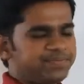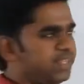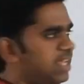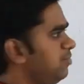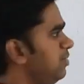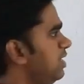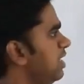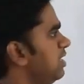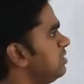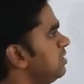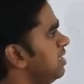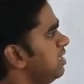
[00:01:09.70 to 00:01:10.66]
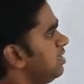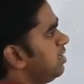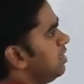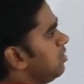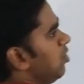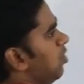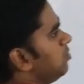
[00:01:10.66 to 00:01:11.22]
then we can say
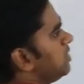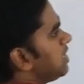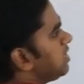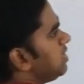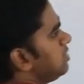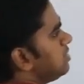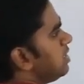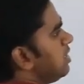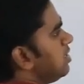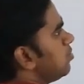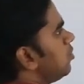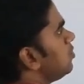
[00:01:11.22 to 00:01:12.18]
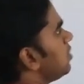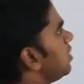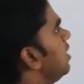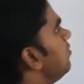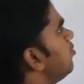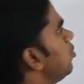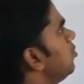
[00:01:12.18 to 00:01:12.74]
object is in motion.
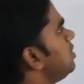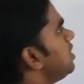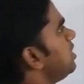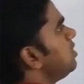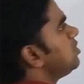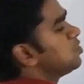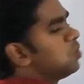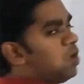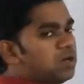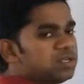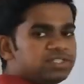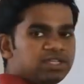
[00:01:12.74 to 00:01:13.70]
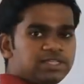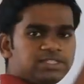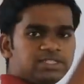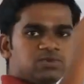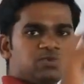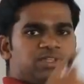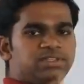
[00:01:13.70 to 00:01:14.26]
If position is not
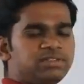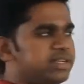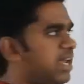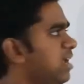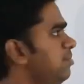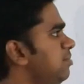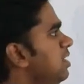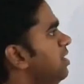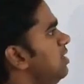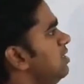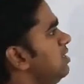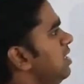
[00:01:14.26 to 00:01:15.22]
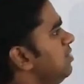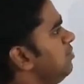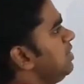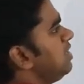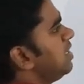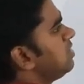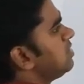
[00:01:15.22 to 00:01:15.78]
changing with time, then
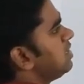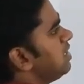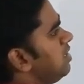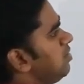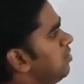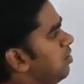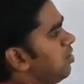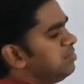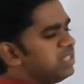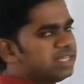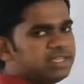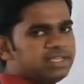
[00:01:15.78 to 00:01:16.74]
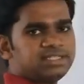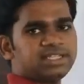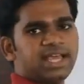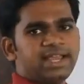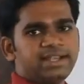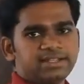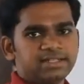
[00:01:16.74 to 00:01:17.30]
we can say object is
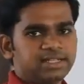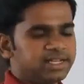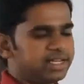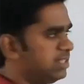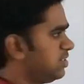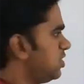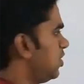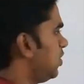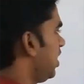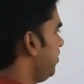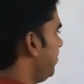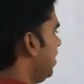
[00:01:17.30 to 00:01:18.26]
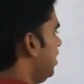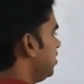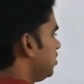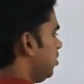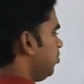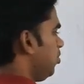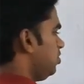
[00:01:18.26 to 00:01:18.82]
at rest. Okay,
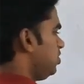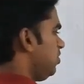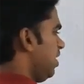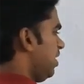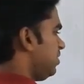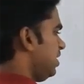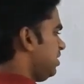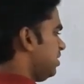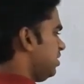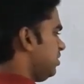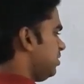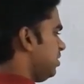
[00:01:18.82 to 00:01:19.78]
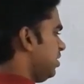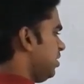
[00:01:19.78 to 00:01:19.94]
suppose you have taken